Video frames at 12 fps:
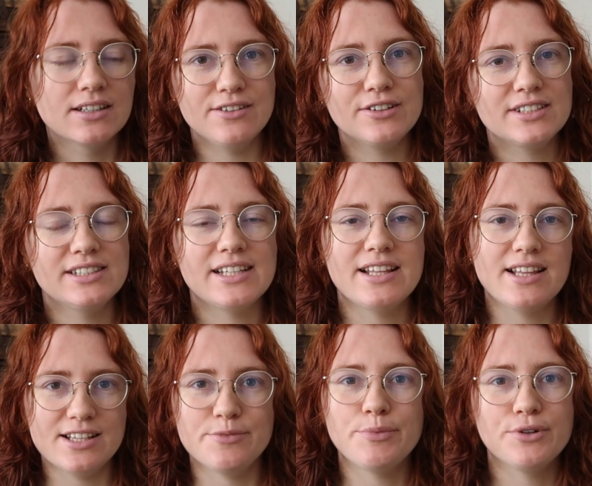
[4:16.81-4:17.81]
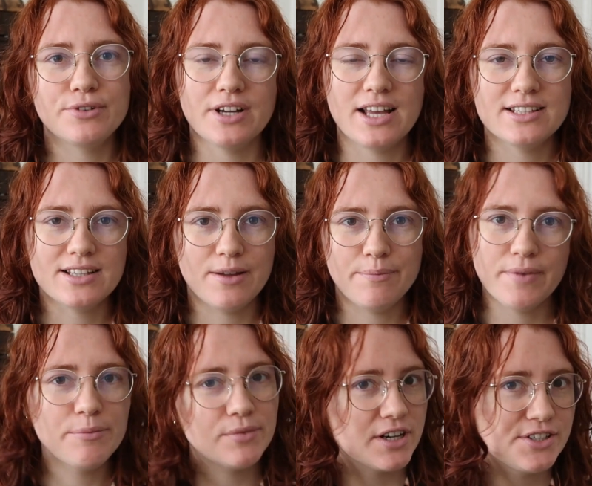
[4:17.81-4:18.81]
Not to say that this book as a
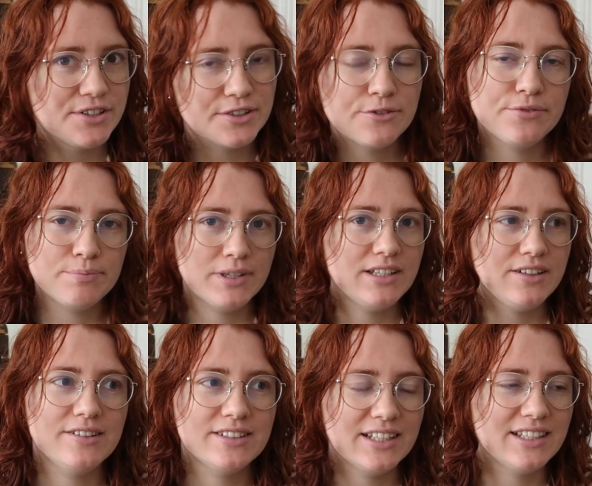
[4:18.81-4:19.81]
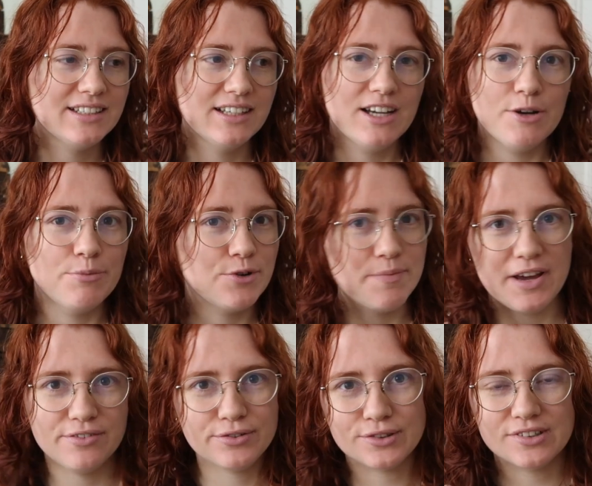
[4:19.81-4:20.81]
memoir should have been using more
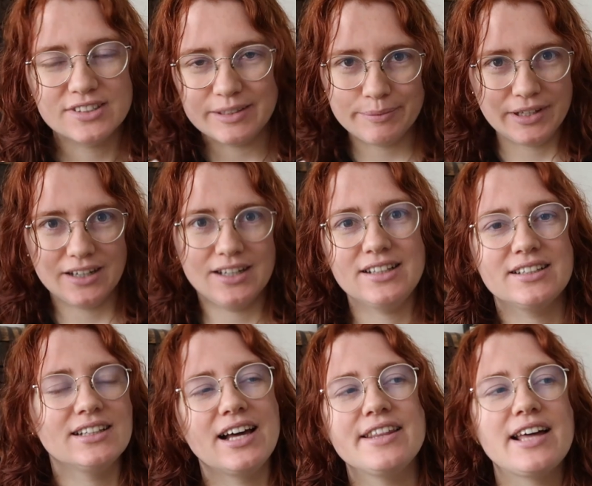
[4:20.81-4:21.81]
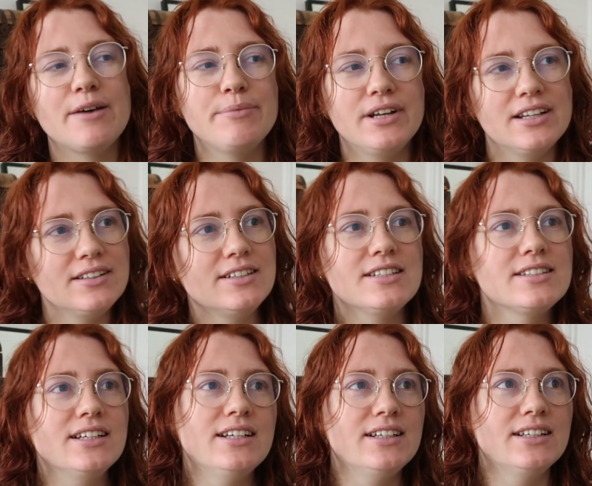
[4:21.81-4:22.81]
metaphor or simile or anything like that, but it is
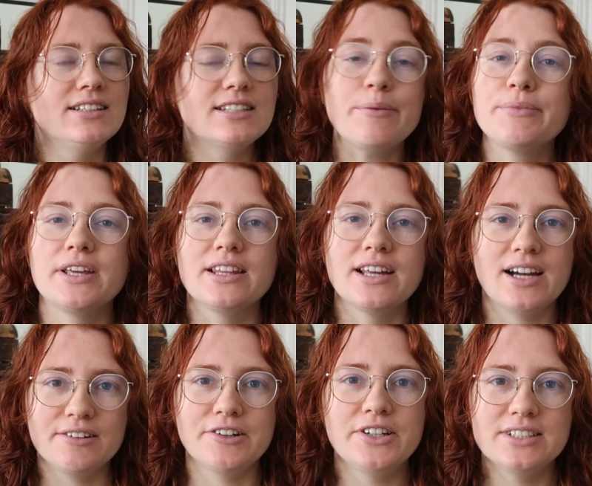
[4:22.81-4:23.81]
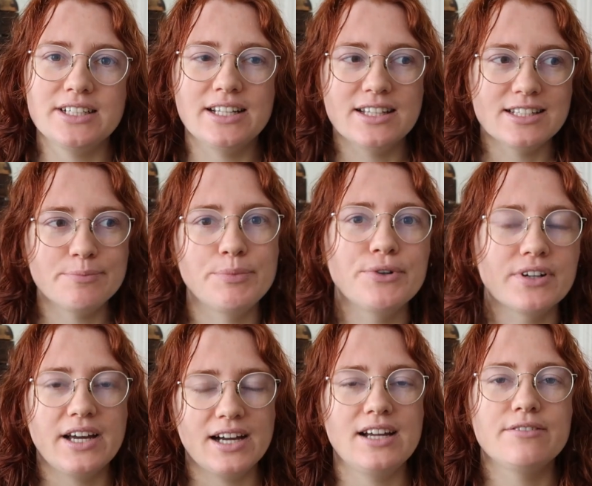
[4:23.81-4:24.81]
something that I noticed in this book
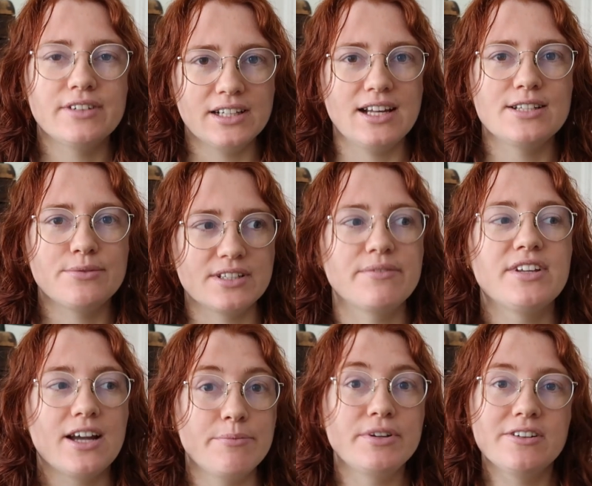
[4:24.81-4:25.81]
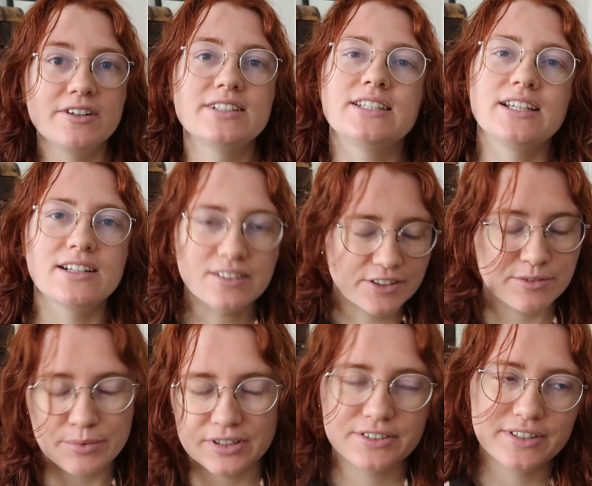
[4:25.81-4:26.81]
that I realized was something I've been noticing in a lot
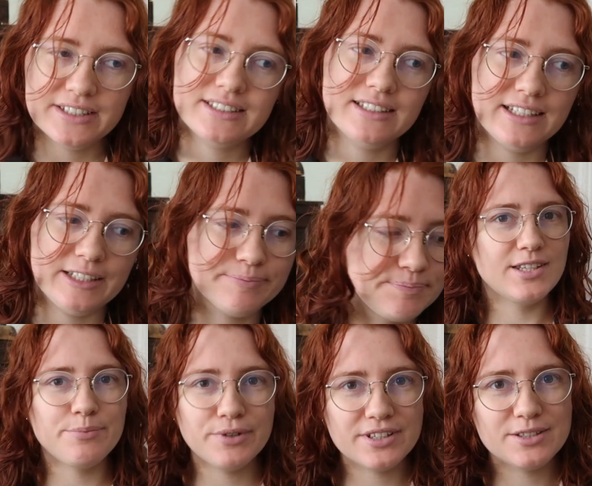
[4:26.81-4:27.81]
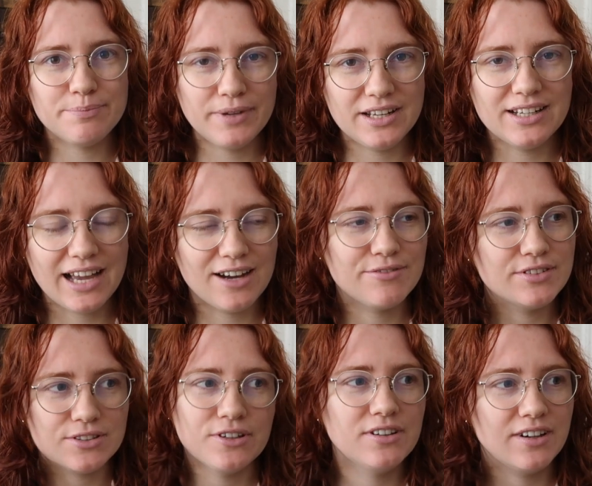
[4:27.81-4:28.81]
of books recently. This book has been out for
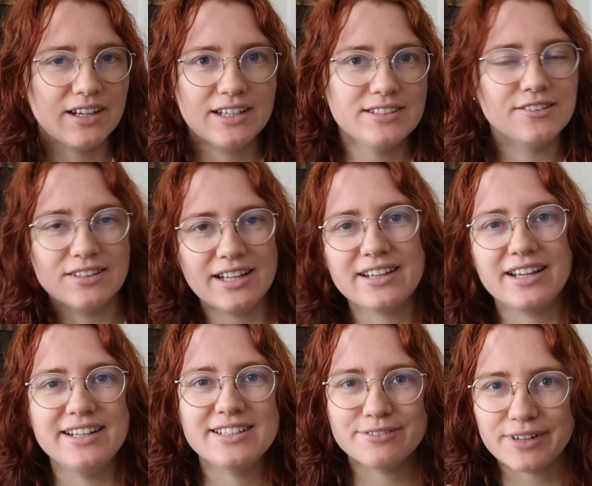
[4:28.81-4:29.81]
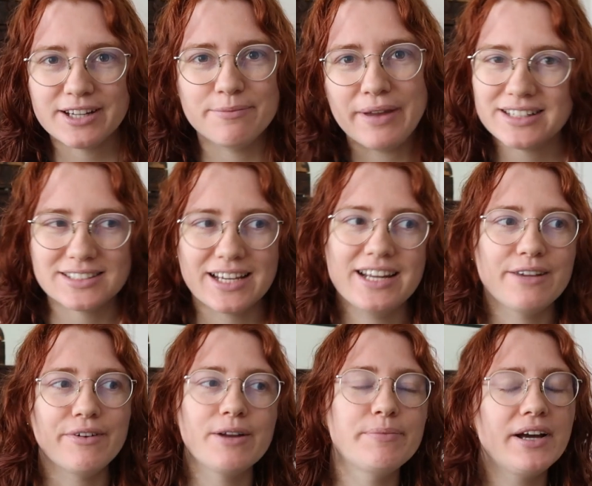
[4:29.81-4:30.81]
so long, it's not like I need to recommend it to
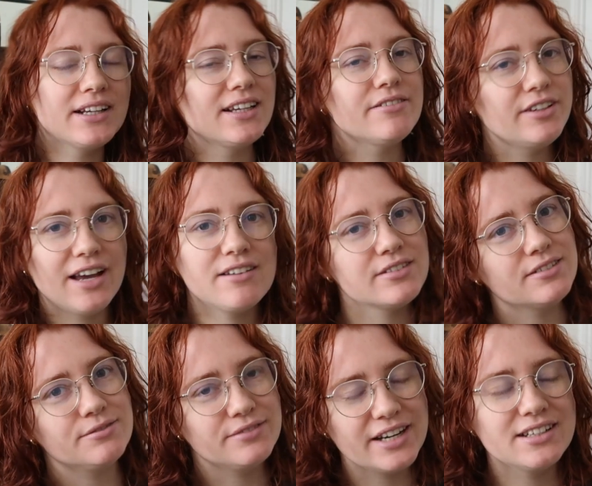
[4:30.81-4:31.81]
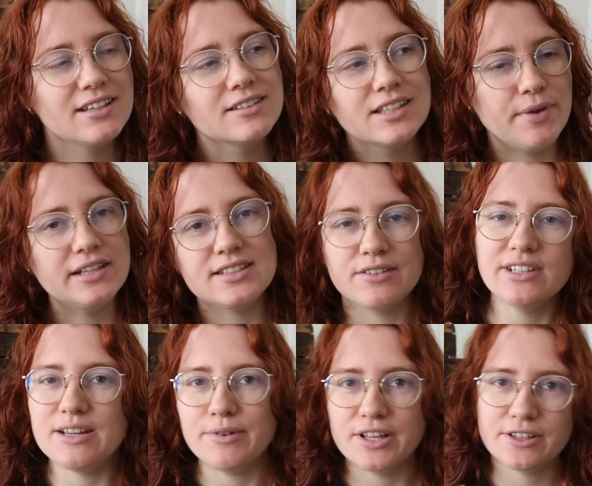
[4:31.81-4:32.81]
anyone, but if you haven't read it, it's
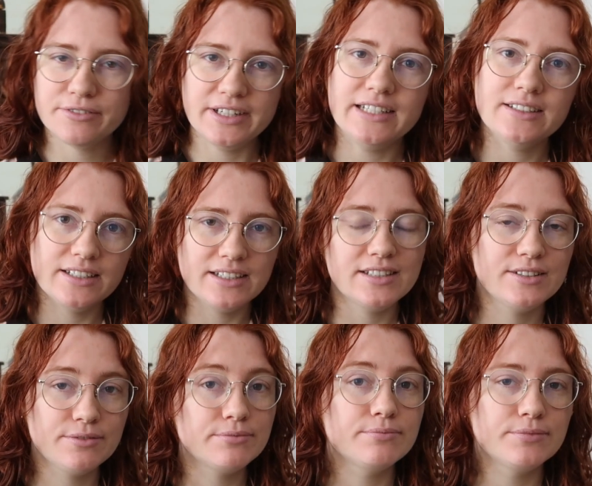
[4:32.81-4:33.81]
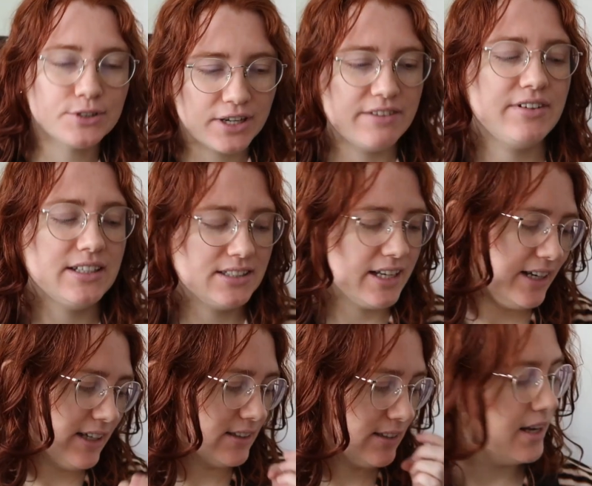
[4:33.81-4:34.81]
definitely worth a read. It is quite fascinating.